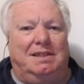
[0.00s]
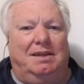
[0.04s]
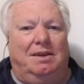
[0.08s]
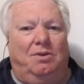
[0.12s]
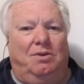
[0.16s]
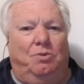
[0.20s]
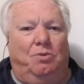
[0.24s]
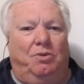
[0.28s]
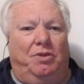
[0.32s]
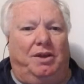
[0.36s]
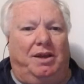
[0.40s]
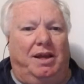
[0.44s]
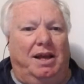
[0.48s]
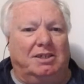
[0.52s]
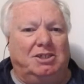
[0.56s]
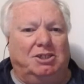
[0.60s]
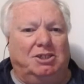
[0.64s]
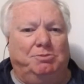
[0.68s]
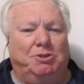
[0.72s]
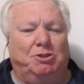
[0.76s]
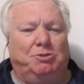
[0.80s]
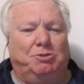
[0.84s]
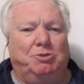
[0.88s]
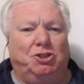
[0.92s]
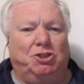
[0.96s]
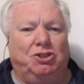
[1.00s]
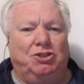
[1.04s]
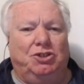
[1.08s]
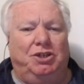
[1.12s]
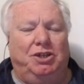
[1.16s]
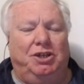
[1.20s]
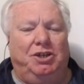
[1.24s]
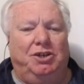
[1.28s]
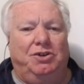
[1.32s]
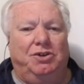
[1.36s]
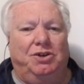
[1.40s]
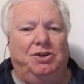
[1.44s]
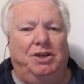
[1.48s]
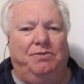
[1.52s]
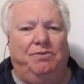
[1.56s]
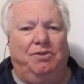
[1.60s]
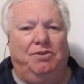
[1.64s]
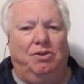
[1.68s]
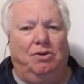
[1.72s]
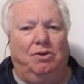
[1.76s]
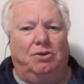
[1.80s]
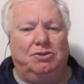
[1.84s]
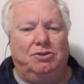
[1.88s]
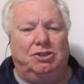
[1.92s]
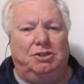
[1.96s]
With a customer's machine in need of a
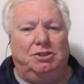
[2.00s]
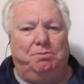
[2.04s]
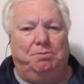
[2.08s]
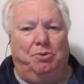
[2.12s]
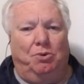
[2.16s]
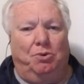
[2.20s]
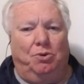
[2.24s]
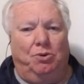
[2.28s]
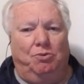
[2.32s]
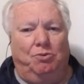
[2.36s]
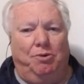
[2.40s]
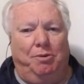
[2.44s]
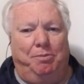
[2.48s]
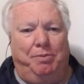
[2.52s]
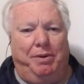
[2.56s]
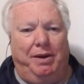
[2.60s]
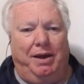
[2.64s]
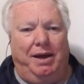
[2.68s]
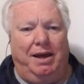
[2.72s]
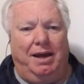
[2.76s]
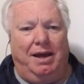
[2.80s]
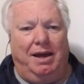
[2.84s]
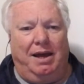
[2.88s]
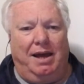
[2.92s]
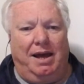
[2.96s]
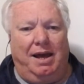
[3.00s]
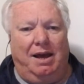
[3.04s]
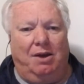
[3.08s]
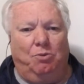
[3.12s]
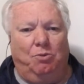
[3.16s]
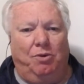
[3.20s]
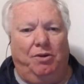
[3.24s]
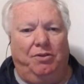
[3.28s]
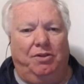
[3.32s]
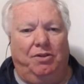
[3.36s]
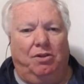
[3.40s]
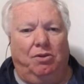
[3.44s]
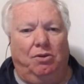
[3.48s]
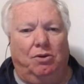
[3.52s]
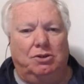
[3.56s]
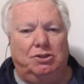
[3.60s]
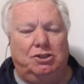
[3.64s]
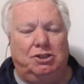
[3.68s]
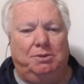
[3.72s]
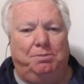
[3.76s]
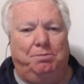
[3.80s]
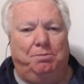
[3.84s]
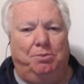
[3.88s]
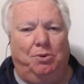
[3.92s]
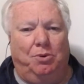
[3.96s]
logic board repair, and when the
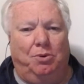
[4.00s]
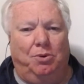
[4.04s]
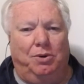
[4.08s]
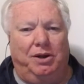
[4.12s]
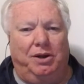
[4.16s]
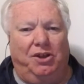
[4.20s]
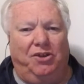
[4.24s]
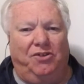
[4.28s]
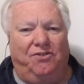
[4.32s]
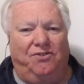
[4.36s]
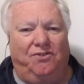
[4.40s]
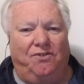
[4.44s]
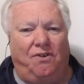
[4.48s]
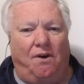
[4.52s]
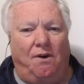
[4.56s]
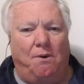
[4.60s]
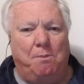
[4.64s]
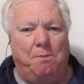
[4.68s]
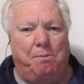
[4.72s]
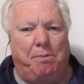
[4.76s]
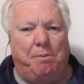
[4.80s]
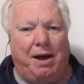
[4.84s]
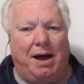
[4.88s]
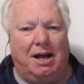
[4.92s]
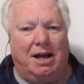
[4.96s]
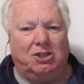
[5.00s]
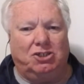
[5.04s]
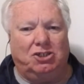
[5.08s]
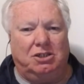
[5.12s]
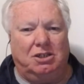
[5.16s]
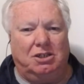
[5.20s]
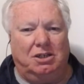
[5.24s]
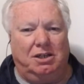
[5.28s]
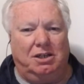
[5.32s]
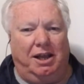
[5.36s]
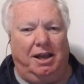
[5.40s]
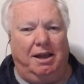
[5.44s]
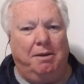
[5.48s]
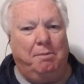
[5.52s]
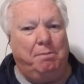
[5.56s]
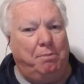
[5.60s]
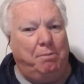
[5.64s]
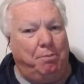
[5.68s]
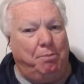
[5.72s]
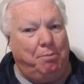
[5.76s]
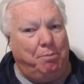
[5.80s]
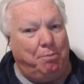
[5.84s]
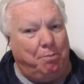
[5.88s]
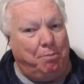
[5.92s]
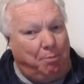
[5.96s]
logic board is partially
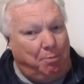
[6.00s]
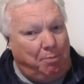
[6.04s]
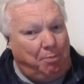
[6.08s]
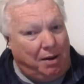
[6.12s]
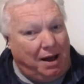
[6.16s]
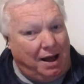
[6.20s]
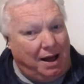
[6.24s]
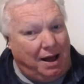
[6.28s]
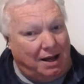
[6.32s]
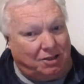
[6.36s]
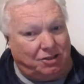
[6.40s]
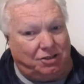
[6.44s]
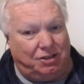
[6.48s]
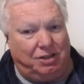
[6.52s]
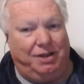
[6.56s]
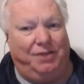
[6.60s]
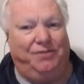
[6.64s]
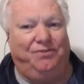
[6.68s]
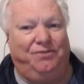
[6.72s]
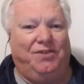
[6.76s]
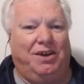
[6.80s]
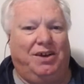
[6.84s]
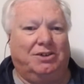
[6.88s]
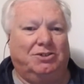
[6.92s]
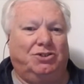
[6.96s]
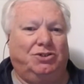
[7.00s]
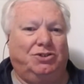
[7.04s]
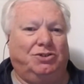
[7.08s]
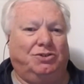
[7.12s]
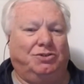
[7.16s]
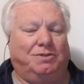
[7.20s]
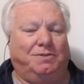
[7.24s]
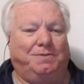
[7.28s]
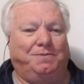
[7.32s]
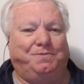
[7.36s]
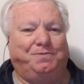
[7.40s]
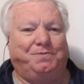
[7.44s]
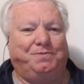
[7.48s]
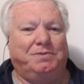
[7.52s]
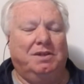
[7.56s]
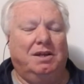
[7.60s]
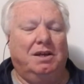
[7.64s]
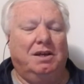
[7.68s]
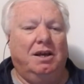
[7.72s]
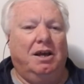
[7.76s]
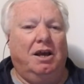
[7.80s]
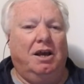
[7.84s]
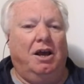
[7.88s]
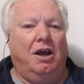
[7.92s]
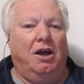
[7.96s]
functional.
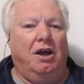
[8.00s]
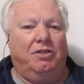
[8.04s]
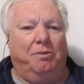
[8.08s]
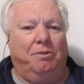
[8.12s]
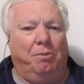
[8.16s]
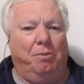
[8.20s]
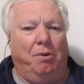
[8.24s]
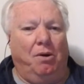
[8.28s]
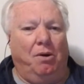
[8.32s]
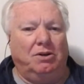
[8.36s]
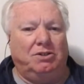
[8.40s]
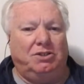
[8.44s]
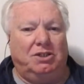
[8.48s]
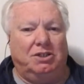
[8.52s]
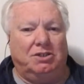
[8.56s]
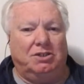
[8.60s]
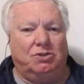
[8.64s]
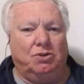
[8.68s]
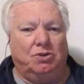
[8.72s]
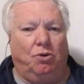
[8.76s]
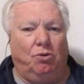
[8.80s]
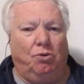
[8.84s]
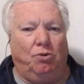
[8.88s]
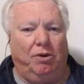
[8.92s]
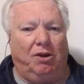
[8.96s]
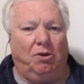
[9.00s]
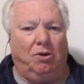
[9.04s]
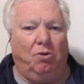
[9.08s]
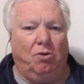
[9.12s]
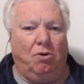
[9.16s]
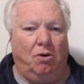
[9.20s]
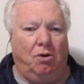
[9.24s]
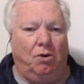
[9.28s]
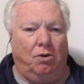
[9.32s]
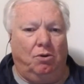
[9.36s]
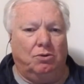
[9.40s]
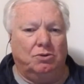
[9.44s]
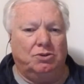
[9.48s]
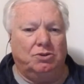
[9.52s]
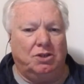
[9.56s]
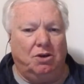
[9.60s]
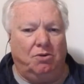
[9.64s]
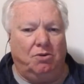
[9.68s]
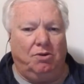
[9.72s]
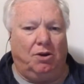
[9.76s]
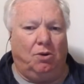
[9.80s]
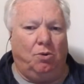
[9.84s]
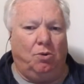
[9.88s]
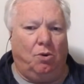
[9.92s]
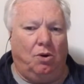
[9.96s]
The process also
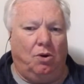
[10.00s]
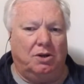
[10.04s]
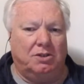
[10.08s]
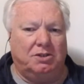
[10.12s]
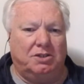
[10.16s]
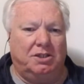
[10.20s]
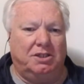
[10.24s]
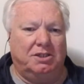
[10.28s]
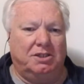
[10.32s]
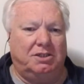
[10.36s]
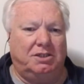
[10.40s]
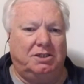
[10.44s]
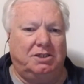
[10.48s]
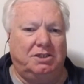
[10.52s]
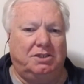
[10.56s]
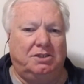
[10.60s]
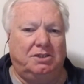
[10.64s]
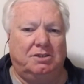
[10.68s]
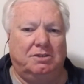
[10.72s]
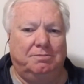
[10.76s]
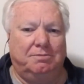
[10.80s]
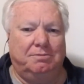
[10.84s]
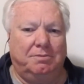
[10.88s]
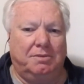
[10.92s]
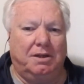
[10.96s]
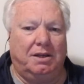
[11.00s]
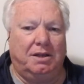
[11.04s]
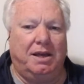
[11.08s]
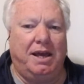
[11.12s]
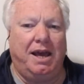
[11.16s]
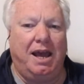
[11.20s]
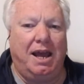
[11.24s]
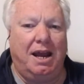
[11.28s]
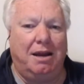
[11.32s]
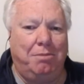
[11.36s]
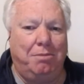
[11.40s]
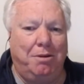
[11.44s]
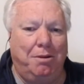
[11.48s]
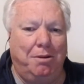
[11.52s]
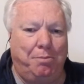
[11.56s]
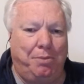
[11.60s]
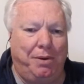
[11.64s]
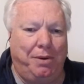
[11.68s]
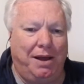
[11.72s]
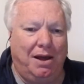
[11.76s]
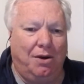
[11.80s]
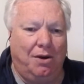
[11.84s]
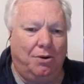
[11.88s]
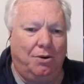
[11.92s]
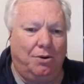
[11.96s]
requires that the system can be
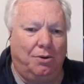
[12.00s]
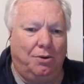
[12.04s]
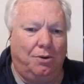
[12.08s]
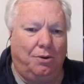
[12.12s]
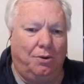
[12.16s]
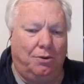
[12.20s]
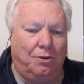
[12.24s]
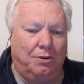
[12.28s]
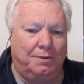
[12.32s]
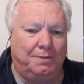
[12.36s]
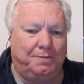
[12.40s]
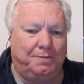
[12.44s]
powered on.